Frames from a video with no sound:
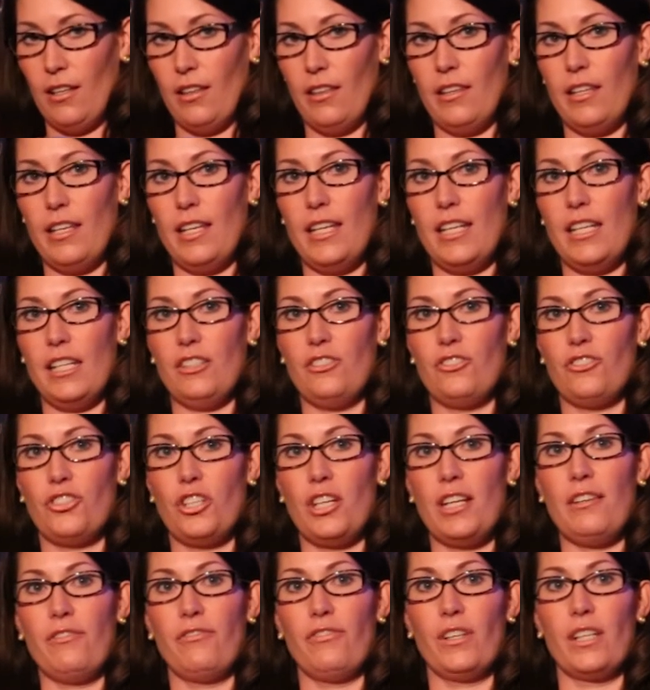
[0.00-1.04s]
The
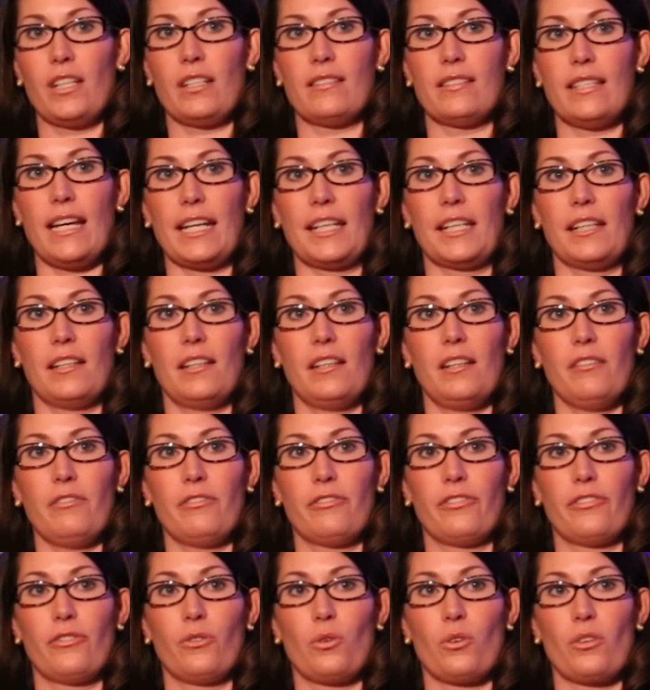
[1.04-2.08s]
chief executive
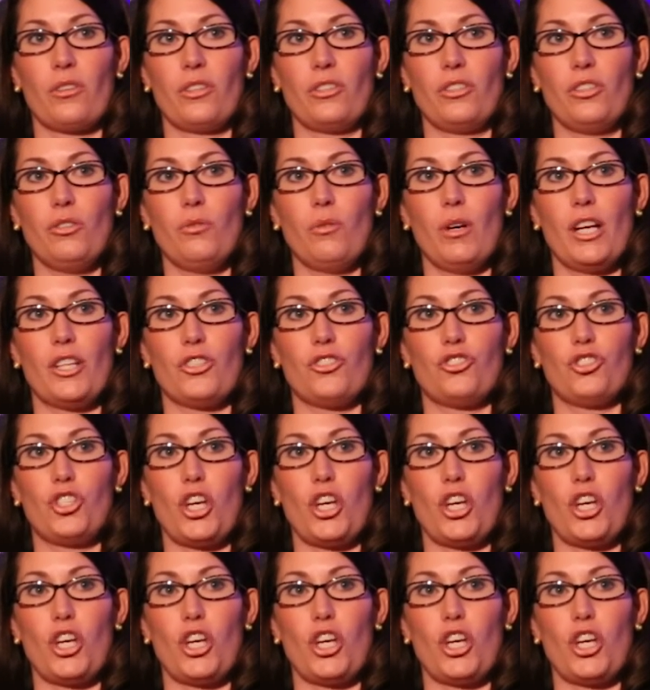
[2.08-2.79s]
for the U.S.